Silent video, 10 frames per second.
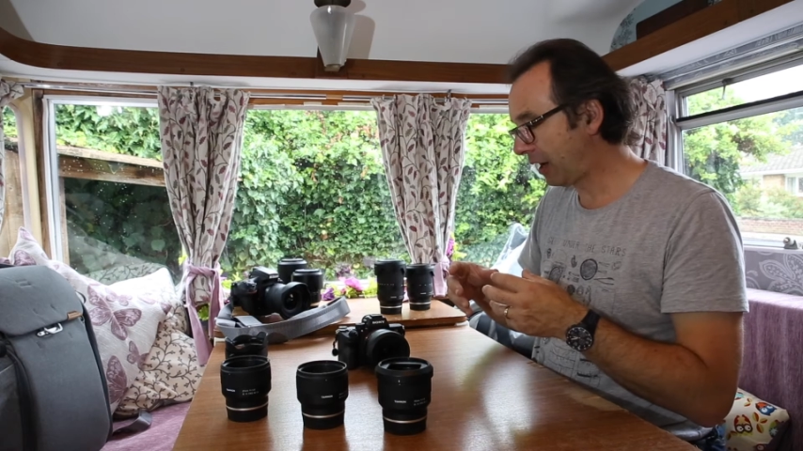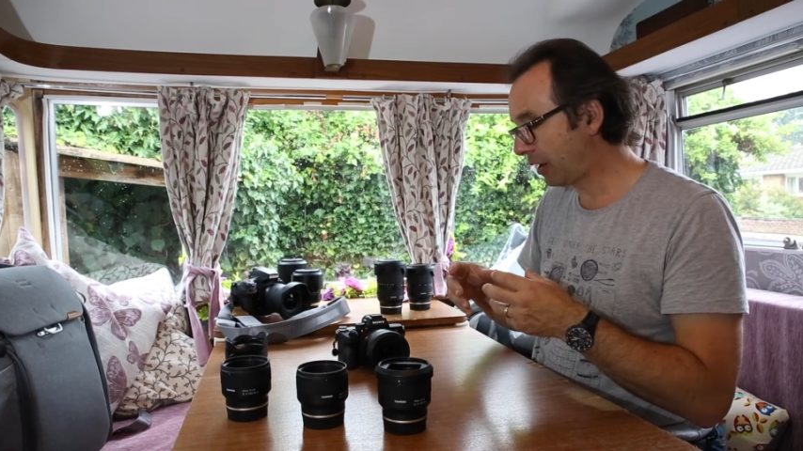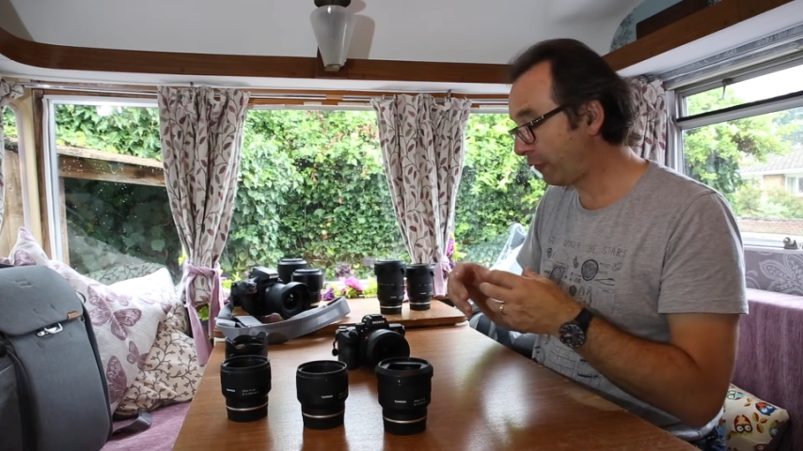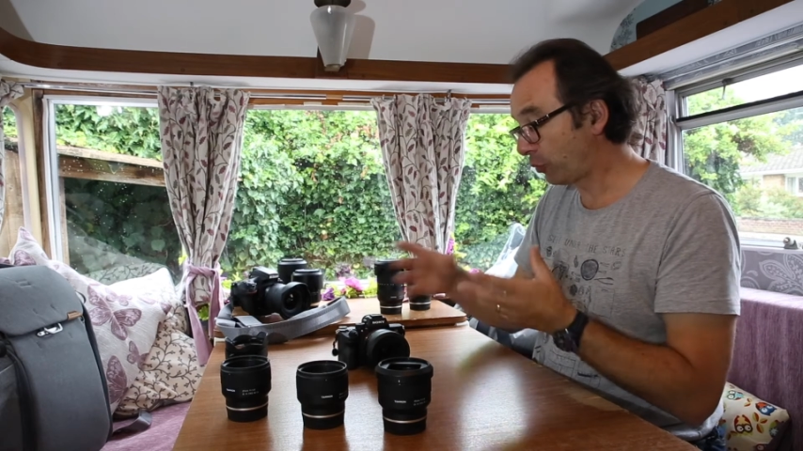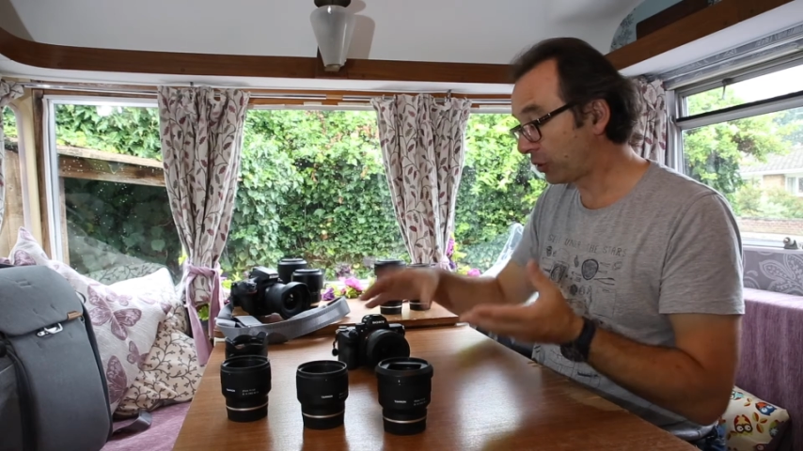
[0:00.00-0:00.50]

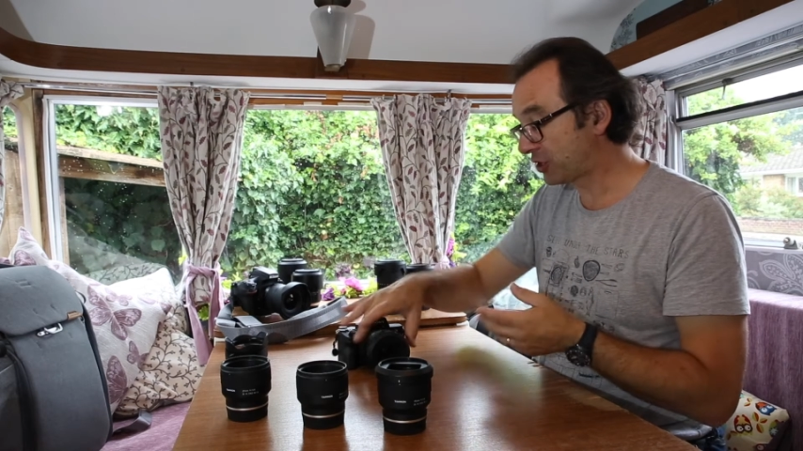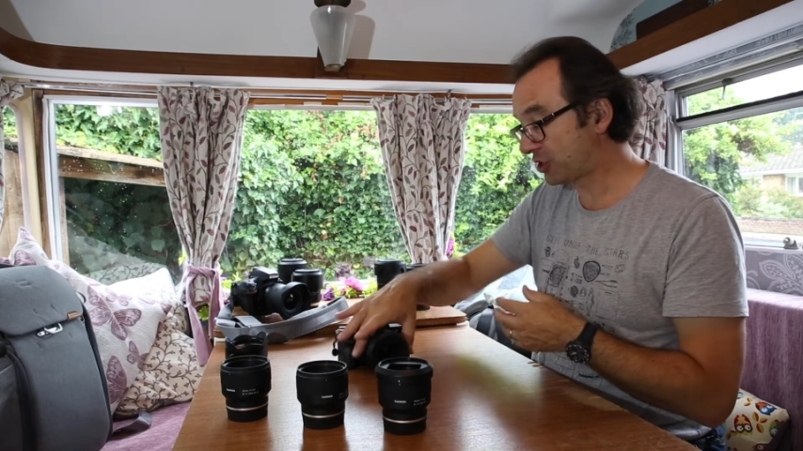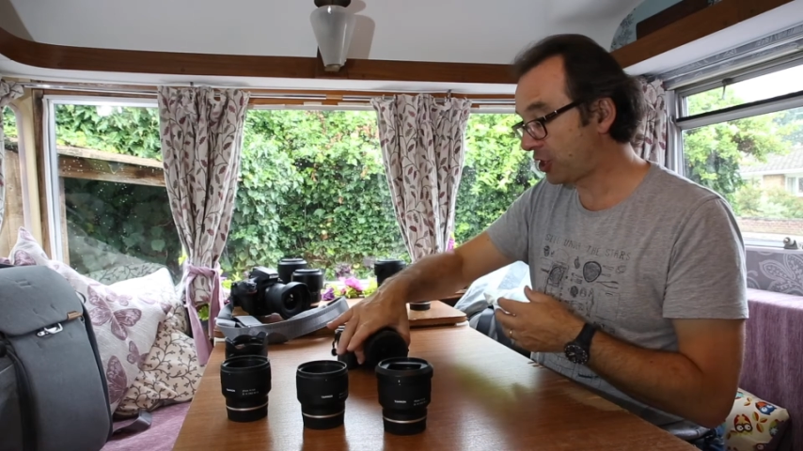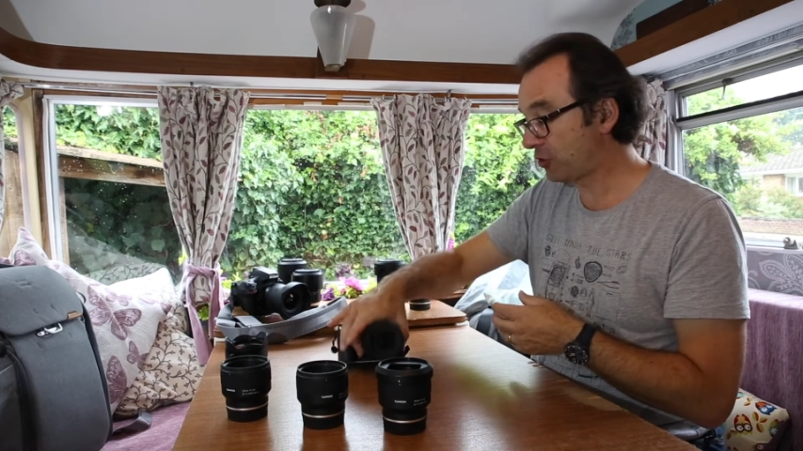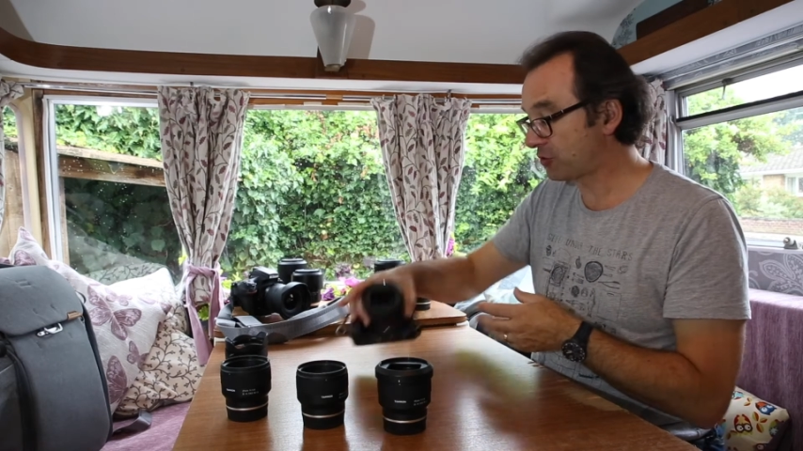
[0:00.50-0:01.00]
if you wanted to
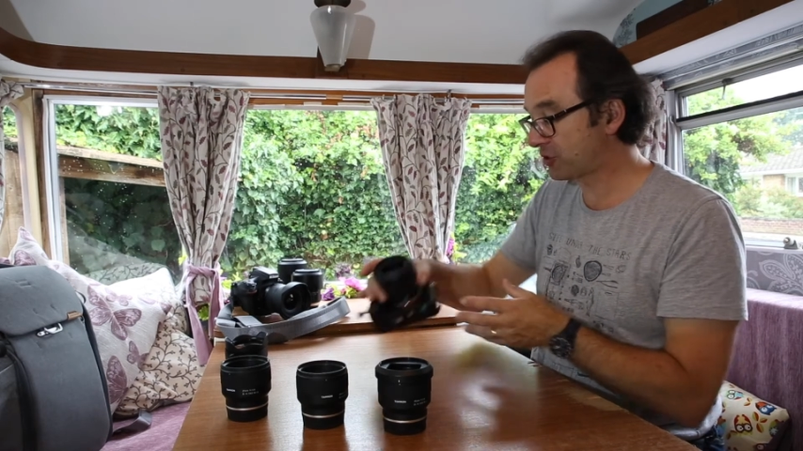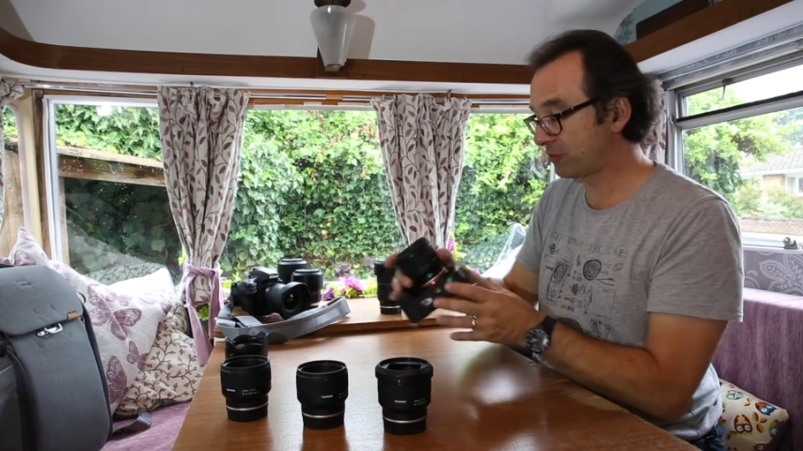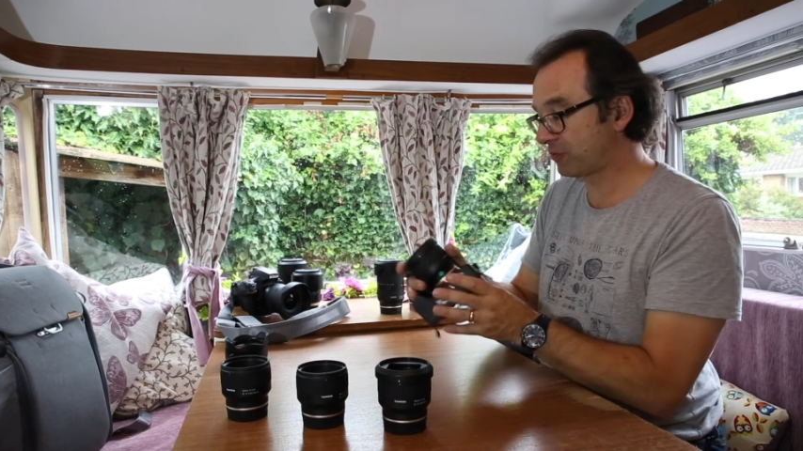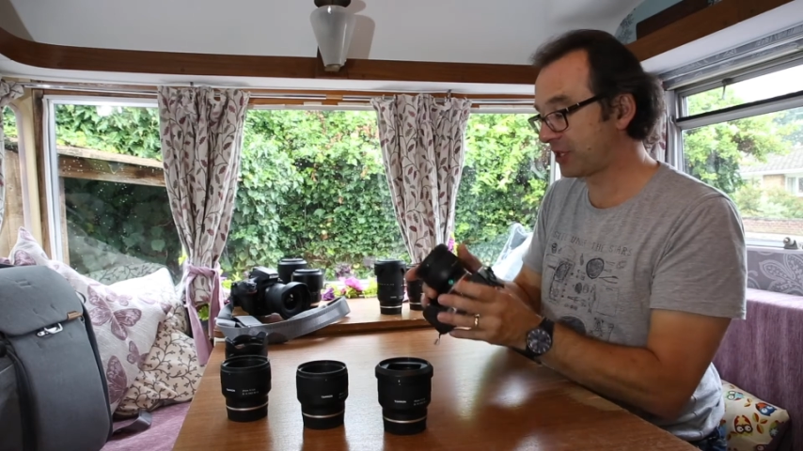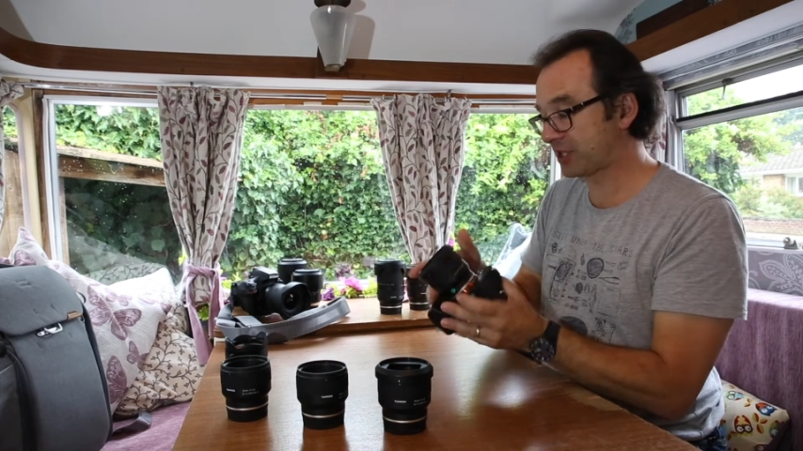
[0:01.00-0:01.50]
use
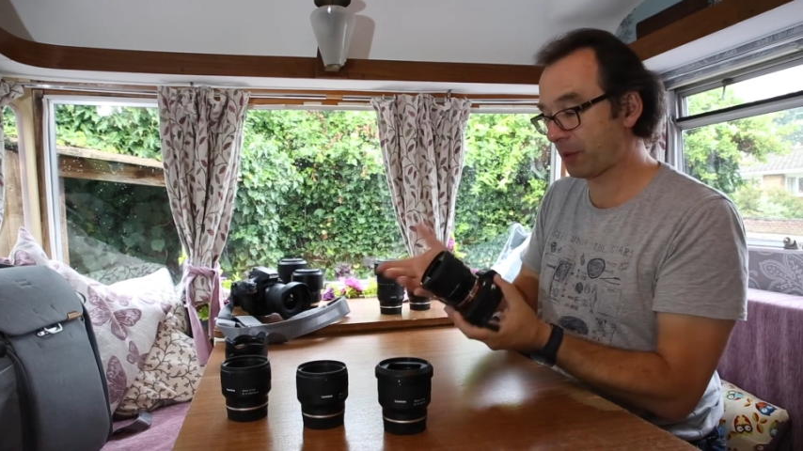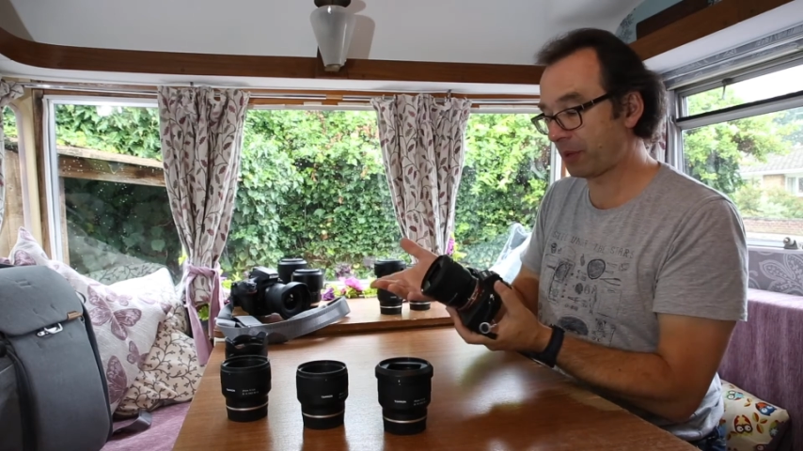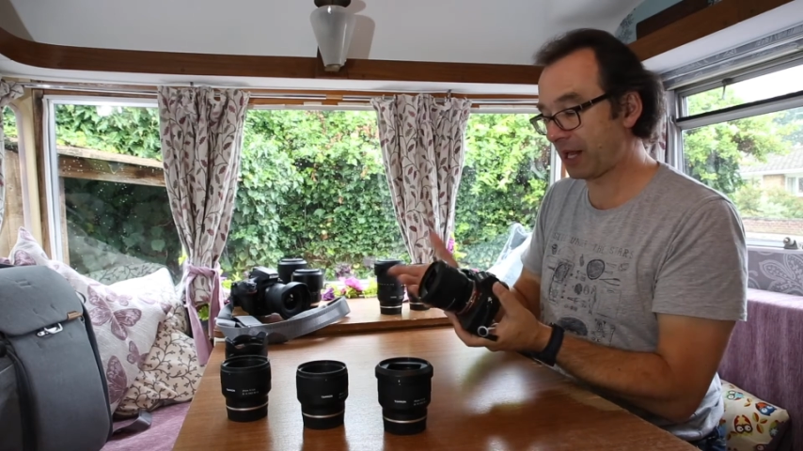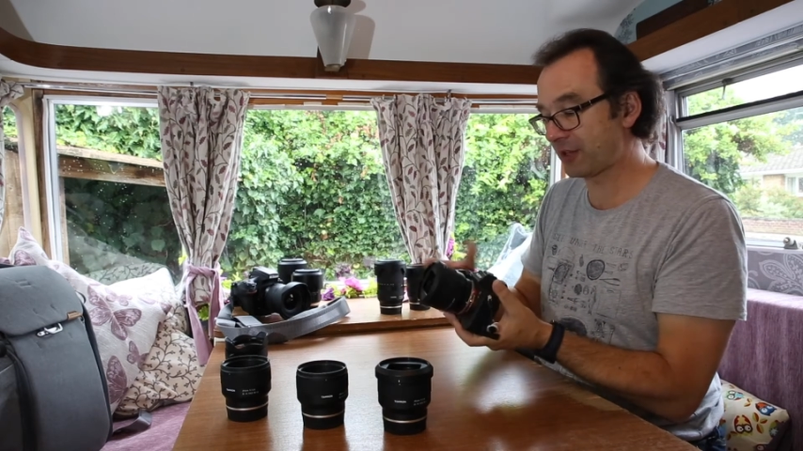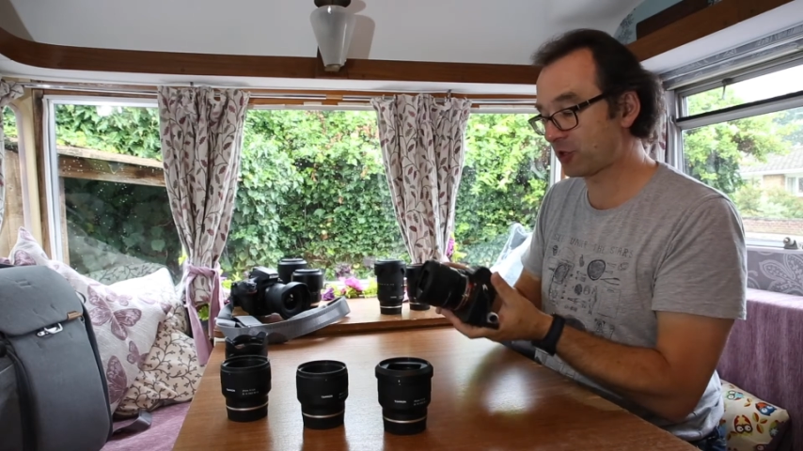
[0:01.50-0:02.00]
this type of
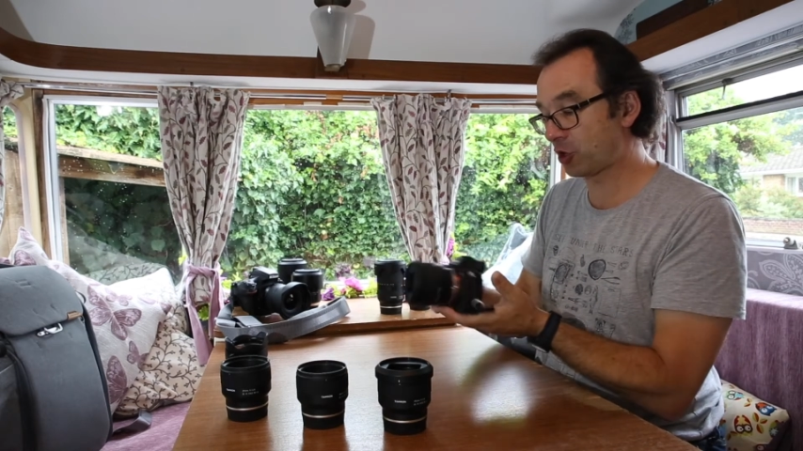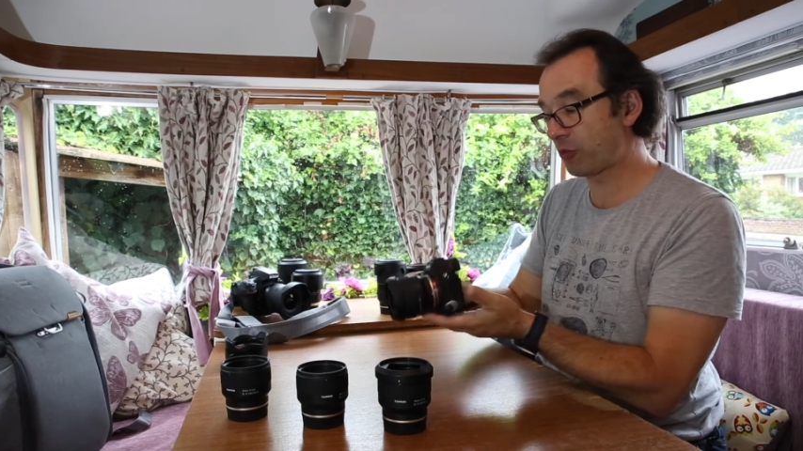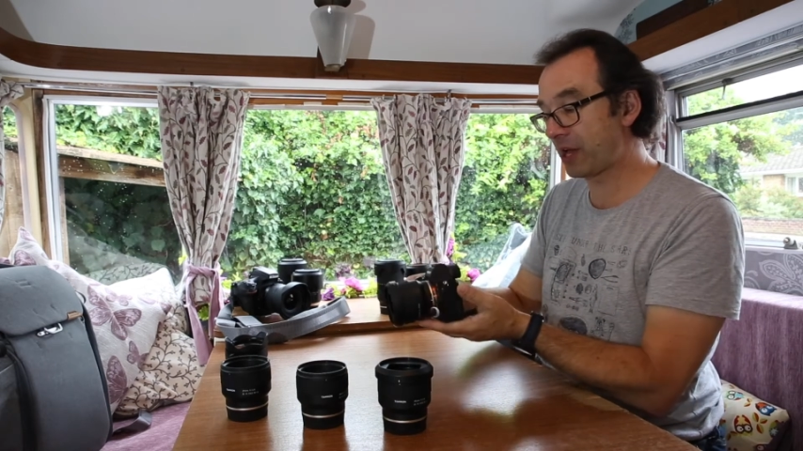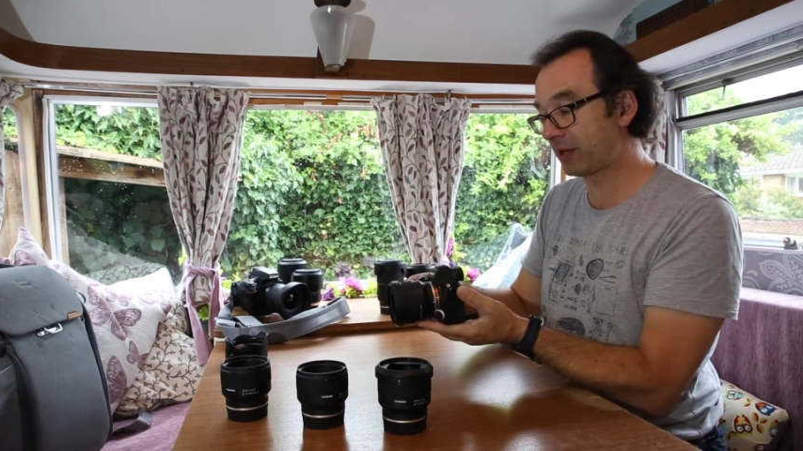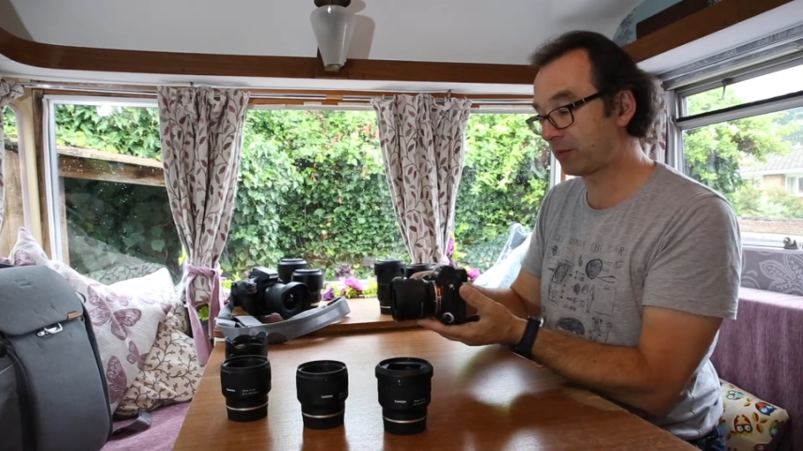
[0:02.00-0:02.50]
lens on a rig